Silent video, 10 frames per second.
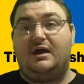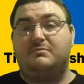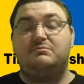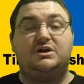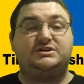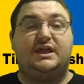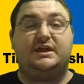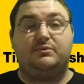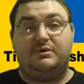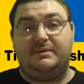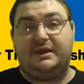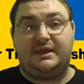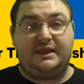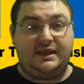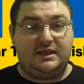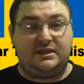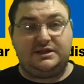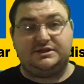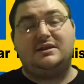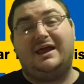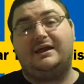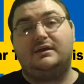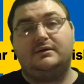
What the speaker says: much like it would be in English. Like,